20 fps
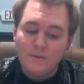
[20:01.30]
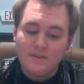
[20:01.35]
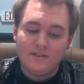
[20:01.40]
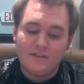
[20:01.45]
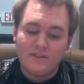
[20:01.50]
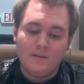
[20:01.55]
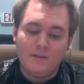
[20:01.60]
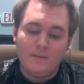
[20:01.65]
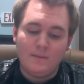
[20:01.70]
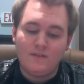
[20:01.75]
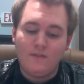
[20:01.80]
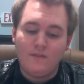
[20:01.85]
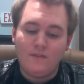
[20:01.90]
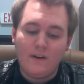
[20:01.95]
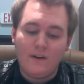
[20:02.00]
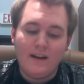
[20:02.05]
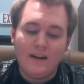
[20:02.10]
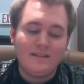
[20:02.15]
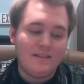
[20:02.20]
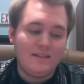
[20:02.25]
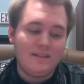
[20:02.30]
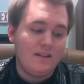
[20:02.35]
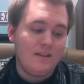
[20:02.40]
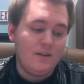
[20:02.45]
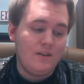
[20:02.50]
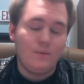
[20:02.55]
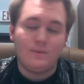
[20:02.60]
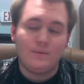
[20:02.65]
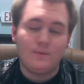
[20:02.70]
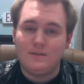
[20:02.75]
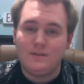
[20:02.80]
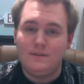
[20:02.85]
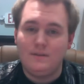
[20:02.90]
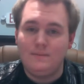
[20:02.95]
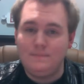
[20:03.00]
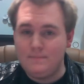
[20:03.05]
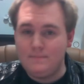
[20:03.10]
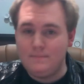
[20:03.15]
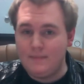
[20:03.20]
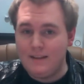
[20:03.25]
system is very easy to use,
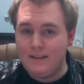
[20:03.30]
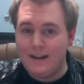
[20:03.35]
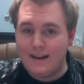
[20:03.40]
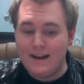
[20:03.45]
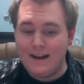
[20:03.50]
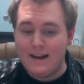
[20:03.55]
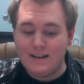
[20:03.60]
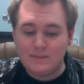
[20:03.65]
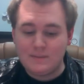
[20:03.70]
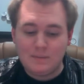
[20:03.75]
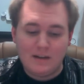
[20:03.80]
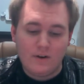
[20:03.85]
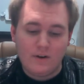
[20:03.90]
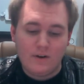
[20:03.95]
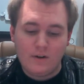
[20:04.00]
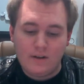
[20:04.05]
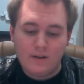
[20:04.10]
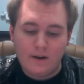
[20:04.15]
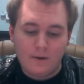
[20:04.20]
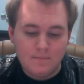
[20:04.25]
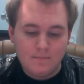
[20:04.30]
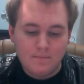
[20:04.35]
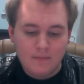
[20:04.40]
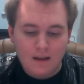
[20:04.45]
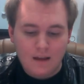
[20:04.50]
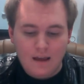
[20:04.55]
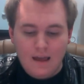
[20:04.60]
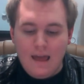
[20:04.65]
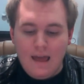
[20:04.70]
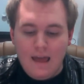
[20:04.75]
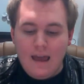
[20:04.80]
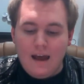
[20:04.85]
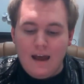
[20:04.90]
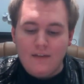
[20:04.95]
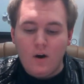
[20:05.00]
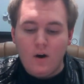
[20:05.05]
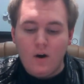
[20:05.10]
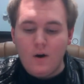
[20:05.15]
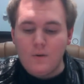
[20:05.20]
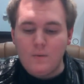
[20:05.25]
like I explained earlier, and
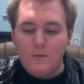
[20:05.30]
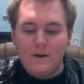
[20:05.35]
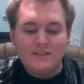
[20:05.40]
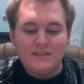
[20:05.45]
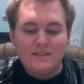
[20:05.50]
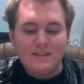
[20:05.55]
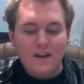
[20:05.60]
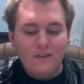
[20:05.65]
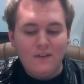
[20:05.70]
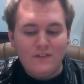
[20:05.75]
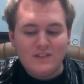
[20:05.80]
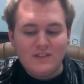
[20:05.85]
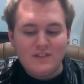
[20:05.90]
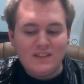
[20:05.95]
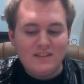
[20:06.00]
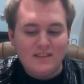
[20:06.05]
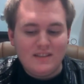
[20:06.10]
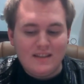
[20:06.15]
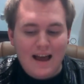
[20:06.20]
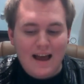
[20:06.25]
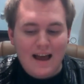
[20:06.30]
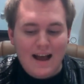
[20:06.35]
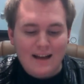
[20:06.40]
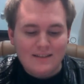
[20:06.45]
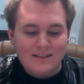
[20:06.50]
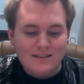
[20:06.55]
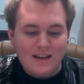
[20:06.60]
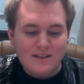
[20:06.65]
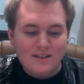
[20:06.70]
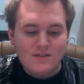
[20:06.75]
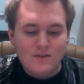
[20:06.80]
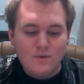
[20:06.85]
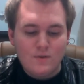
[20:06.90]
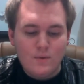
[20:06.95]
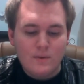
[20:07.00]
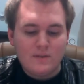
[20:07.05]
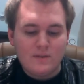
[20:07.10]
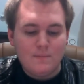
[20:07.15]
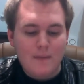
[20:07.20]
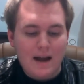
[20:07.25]
the hardware itself is easy to access due to
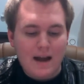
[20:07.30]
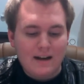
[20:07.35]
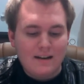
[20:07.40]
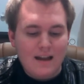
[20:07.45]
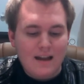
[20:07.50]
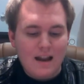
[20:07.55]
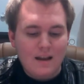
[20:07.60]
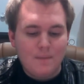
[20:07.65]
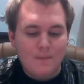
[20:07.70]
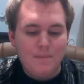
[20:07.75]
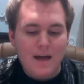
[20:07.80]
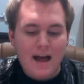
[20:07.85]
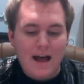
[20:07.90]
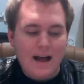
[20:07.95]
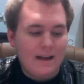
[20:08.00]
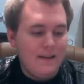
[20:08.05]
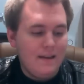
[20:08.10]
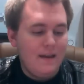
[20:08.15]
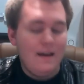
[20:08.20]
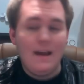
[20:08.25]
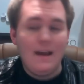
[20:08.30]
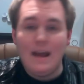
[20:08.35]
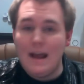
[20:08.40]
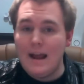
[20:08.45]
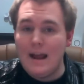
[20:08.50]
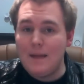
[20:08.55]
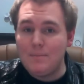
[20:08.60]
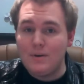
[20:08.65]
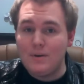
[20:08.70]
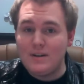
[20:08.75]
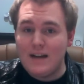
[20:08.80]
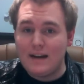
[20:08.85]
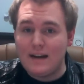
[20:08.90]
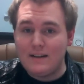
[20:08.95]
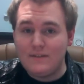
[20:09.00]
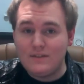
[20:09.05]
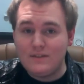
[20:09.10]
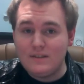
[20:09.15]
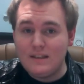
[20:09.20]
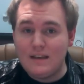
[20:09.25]
its magnetic back and
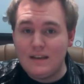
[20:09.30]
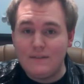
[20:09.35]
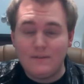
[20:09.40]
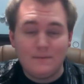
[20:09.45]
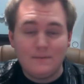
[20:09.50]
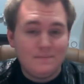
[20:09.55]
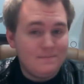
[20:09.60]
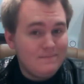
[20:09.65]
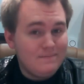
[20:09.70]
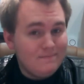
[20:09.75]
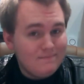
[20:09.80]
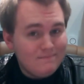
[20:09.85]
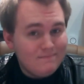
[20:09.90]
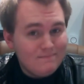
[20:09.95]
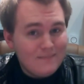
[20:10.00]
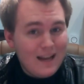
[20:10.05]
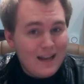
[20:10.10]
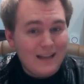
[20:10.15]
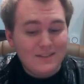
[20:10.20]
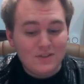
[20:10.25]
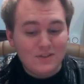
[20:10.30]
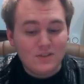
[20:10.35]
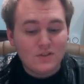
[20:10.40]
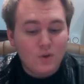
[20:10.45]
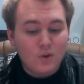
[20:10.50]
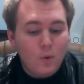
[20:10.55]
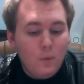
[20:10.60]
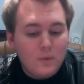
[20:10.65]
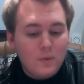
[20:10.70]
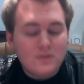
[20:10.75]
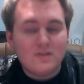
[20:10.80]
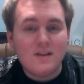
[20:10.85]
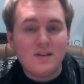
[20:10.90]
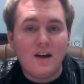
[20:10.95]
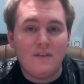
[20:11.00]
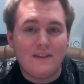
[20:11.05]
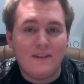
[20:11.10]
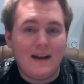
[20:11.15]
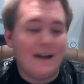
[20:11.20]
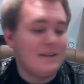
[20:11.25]
protective sleeve. It's just cool
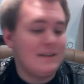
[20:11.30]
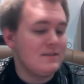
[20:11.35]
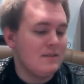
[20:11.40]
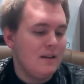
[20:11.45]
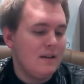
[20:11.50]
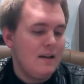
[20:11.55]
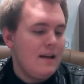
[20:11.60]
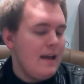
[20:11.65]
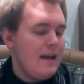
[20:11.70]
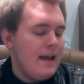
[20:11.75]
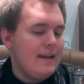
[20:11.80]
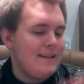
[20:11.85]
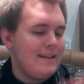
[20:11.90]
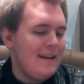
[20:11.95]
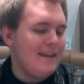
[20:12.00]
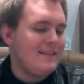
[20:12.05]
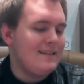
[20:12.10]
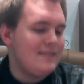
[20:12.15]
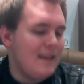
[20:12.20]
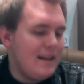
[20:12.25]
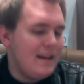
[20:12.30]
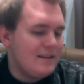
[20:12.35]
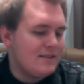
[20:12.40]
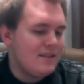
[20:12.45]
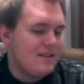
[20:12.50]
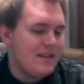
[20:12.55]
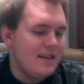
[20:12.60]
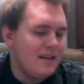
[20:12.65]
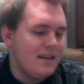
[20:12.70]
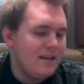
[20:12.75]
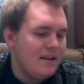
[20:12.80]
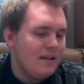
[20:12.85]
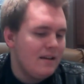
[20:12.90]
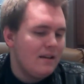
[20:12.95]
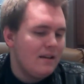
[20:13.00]
stuff, guys. It's the